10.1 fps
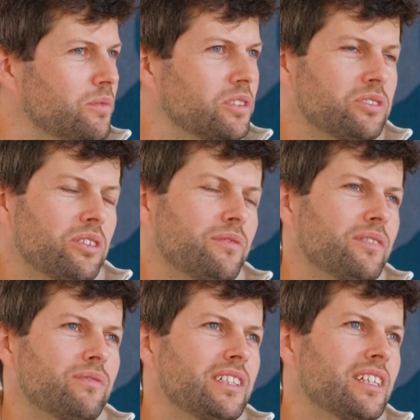it was not
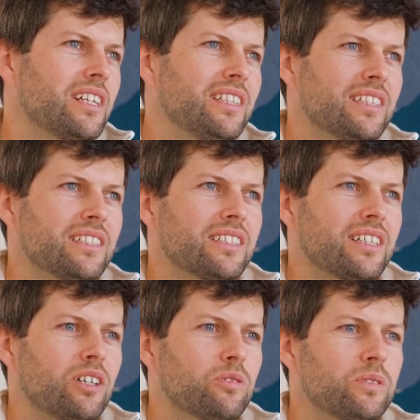really clear like
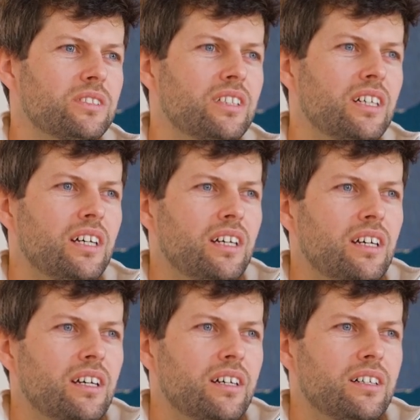how would
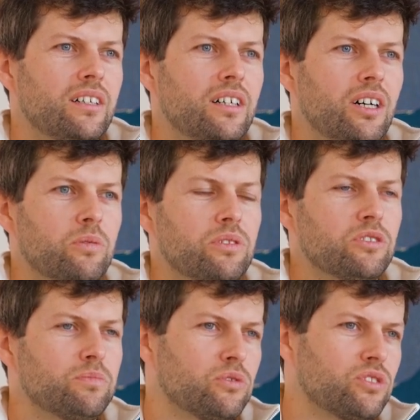uh, how would
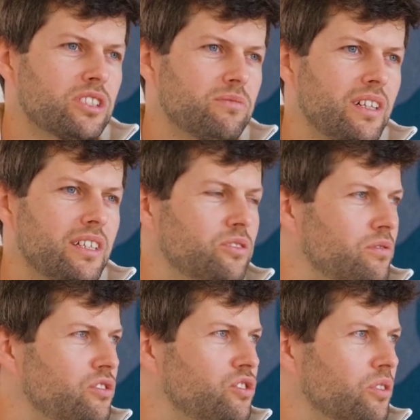those projects relate
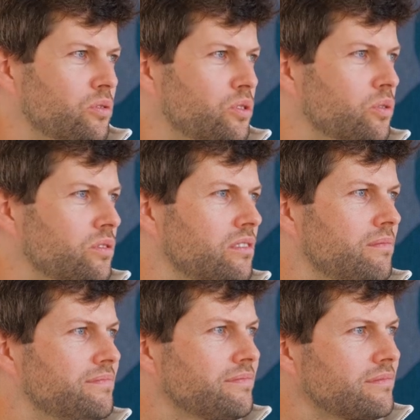to the GNO token.
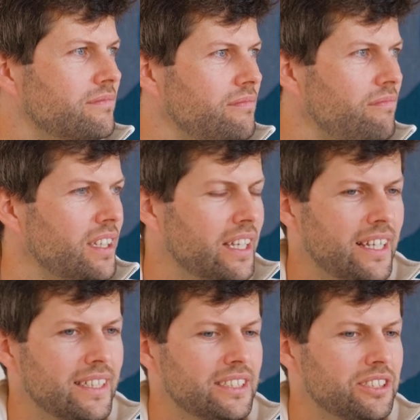
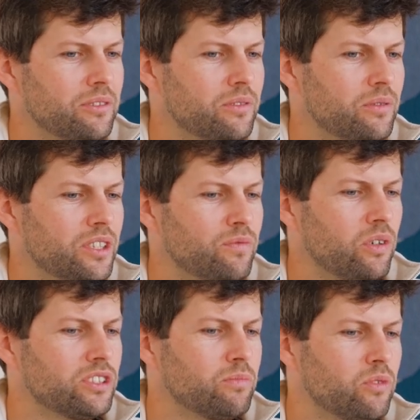And so it
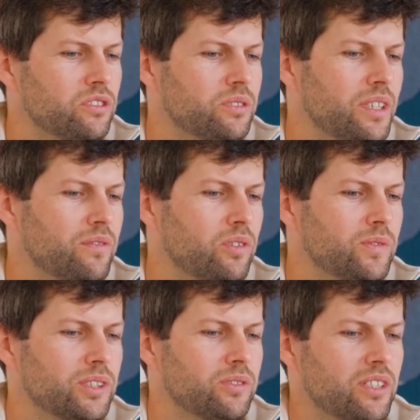was more
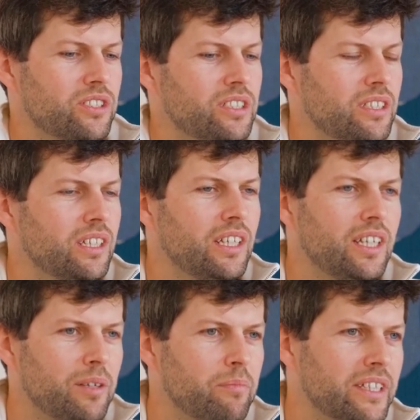straightforward to actually
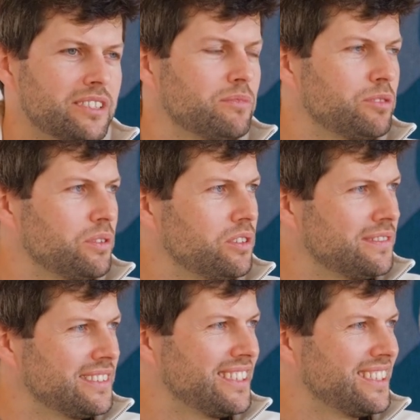make some spin-offs,